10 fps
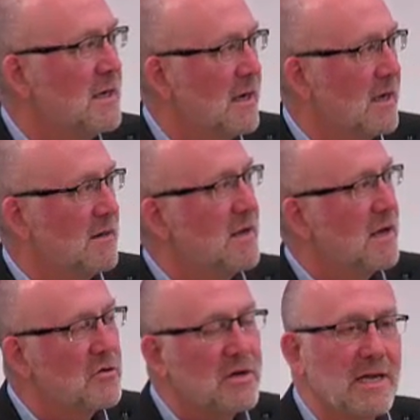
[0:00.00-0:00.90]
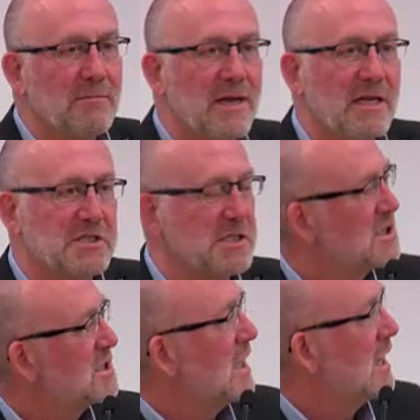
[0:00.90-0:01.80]
The other key
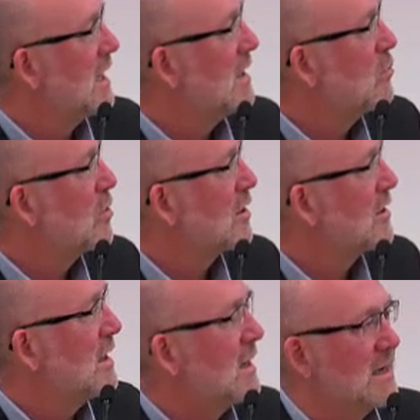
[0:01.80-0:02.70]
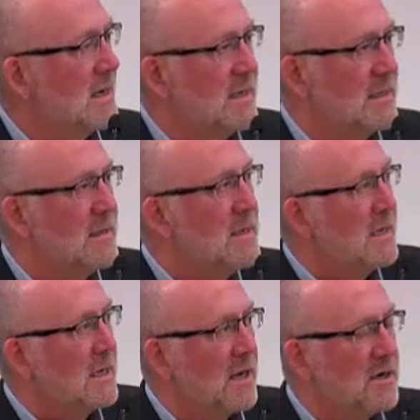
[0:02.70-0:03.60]
pieces were
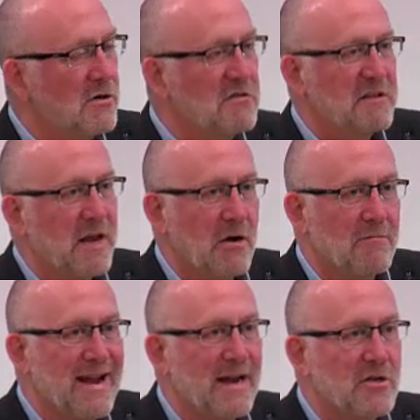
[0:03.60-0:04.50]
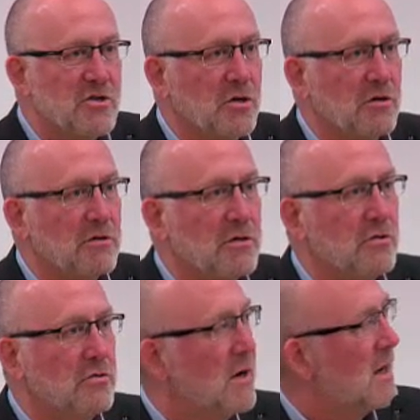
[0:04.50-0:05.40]
a nurse care manager
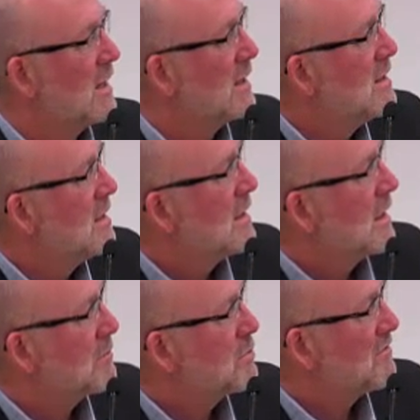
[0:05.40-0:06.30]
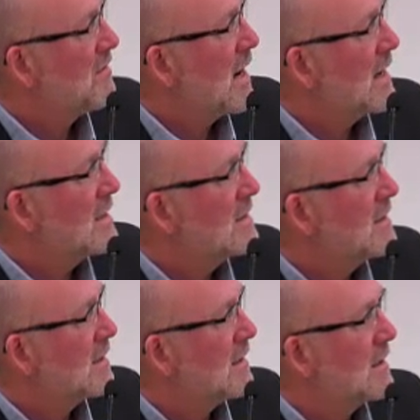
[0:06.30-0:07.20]
who provided
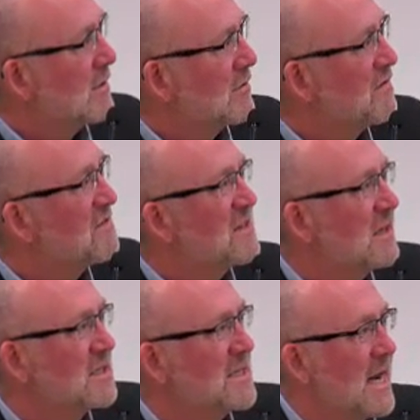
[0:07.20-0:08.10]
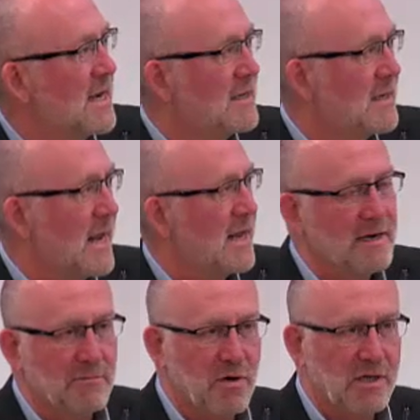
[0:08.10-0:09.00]
or facilitated an
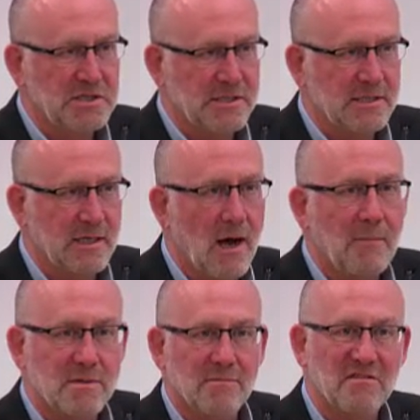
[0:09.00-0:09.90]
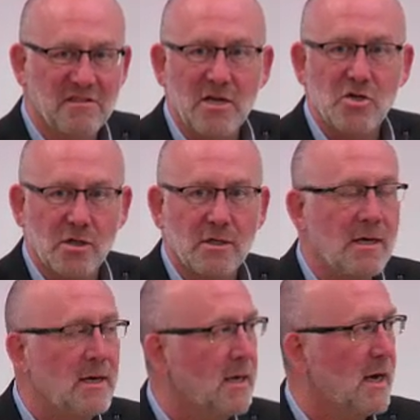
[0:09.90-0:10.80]
antidepressant optimization
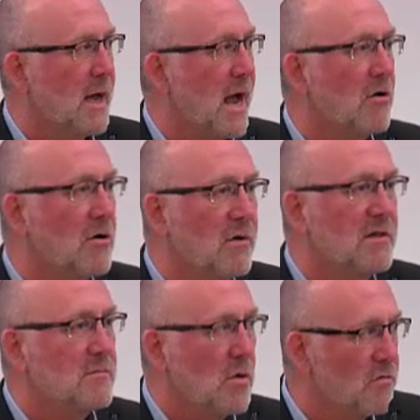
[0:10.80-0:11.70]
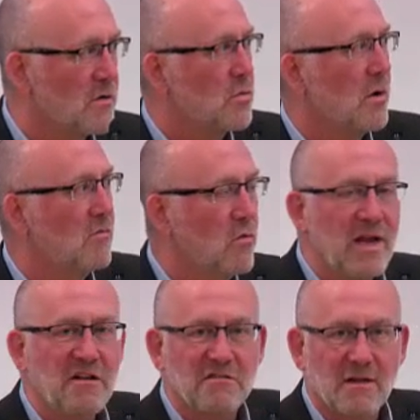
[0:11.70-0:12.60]
algorithm over 12
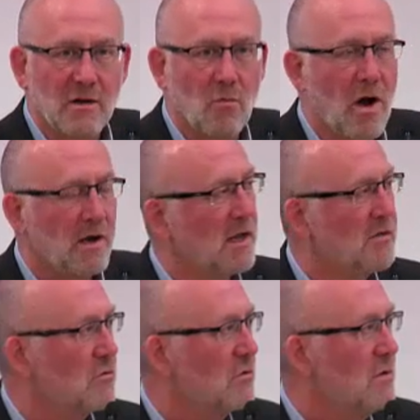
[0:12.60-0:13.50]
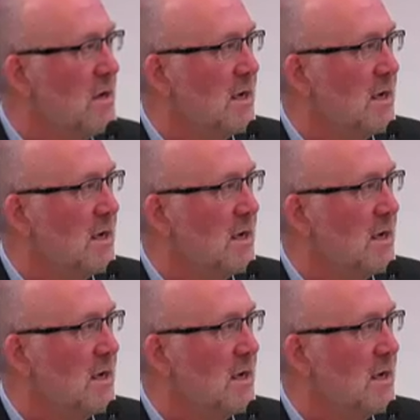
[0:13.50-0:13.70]
weeks, kind of walking through